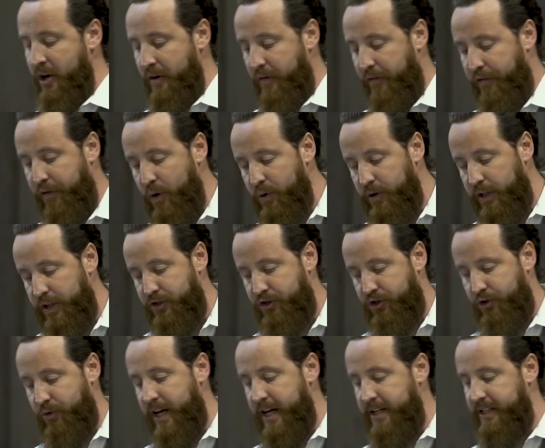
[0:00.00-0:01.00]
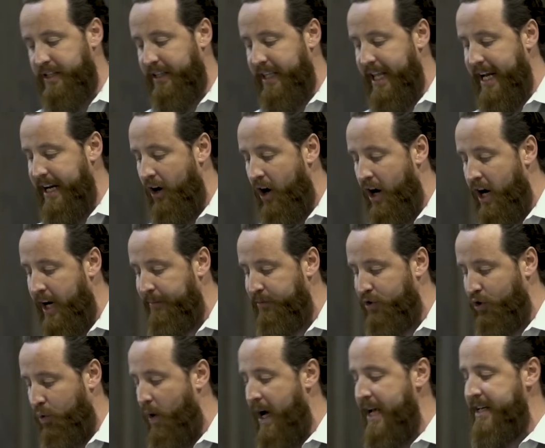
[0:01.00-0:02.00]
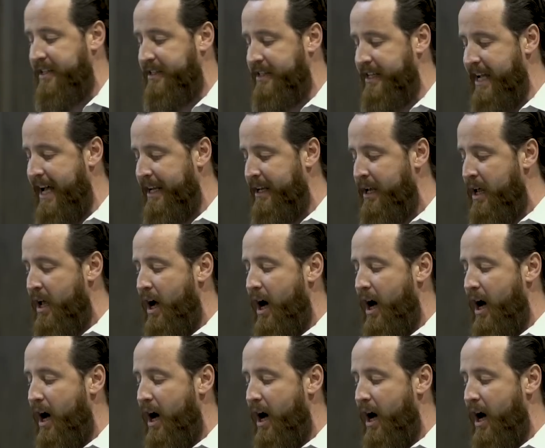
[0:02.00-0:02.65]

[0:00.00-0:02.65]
fruitless trees in late autumn, twice dead,